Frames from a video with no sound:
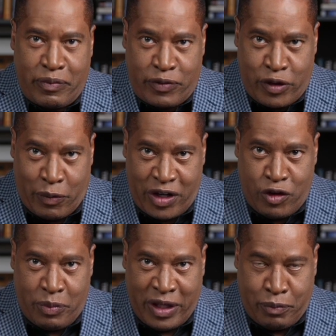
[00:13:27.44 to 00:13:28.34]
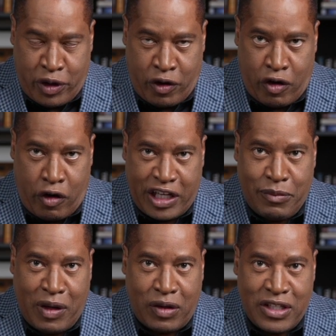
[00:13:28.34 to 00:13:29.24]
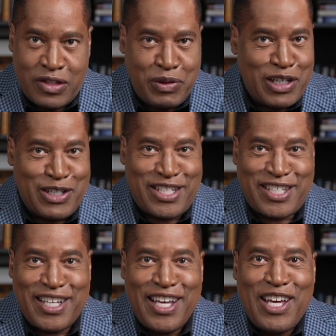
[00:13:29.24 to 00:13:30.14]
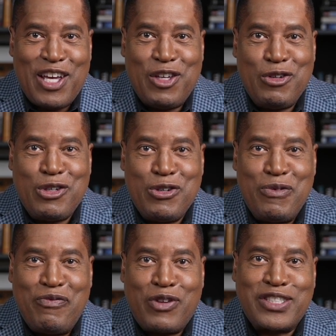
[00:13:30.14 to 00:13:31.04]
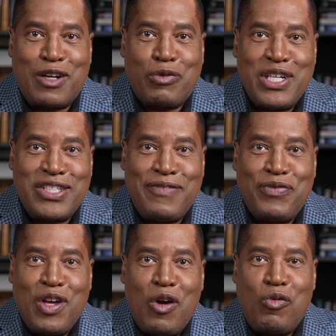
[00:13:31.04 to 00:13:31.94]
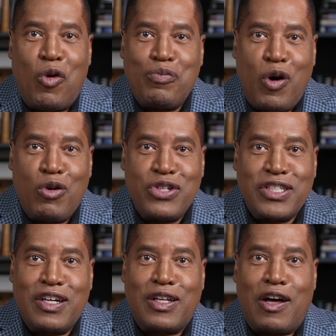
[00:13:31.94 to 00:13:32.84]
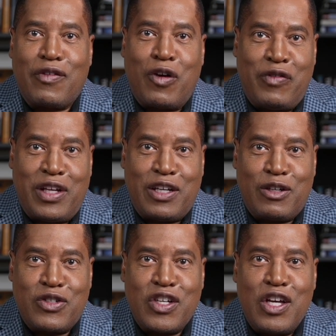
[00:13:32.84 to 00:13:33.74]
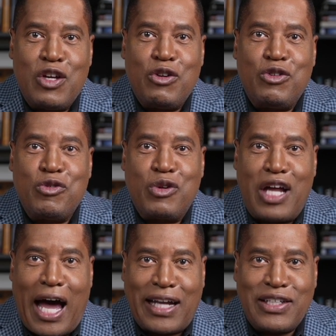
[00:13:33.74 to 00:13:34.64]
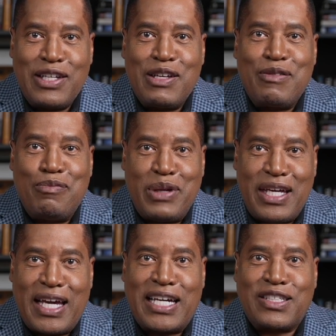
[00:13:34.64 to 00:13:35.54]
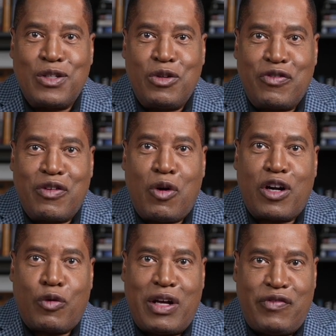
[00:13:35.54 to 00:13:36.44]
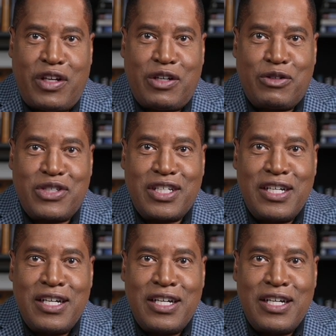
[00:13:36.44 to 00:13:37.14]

So that way you'll be put on our email list, because YouTube, for some reason, won't post a lot of our videos. Do not be excluded from our great videos.